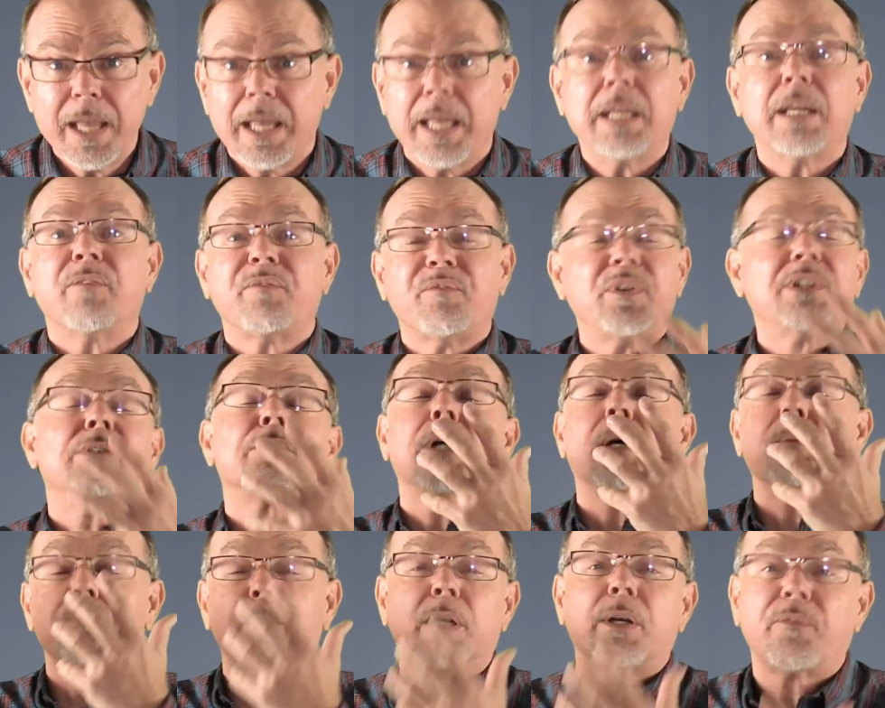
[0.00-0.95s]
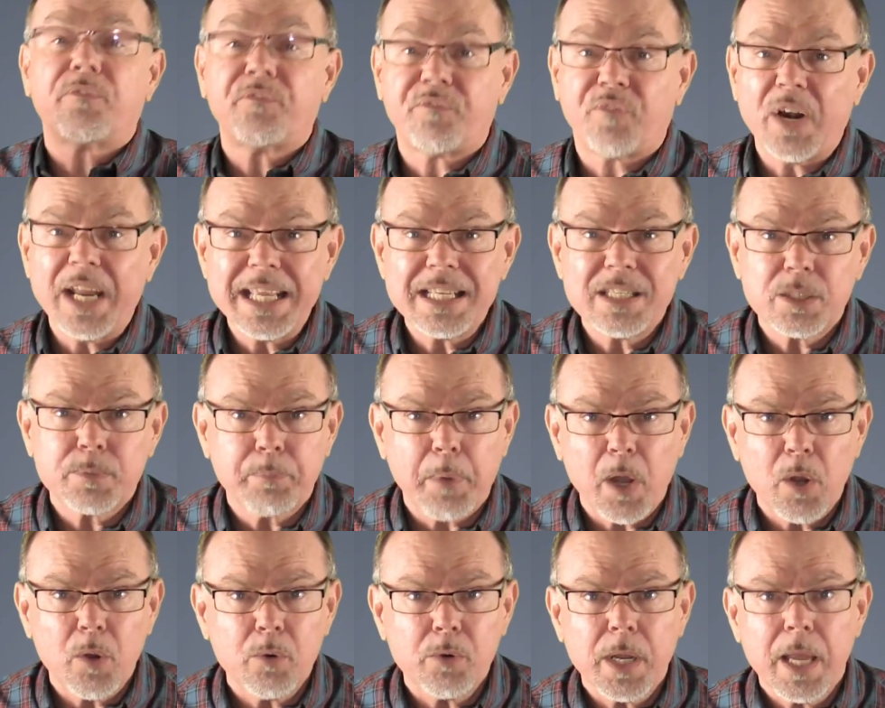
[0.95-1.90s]
and it filled up their friend's
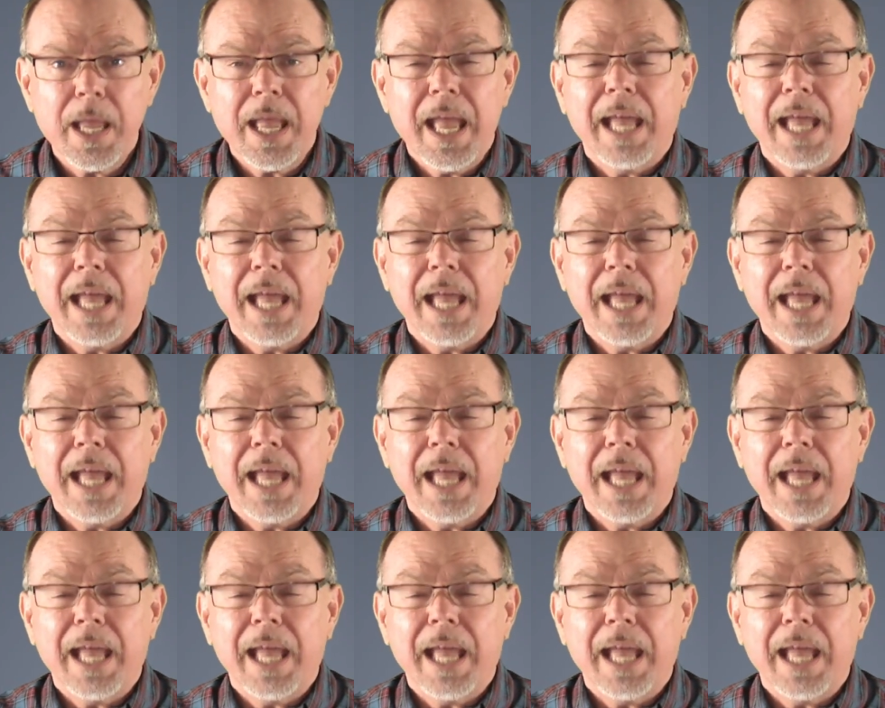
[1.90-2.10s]
boat,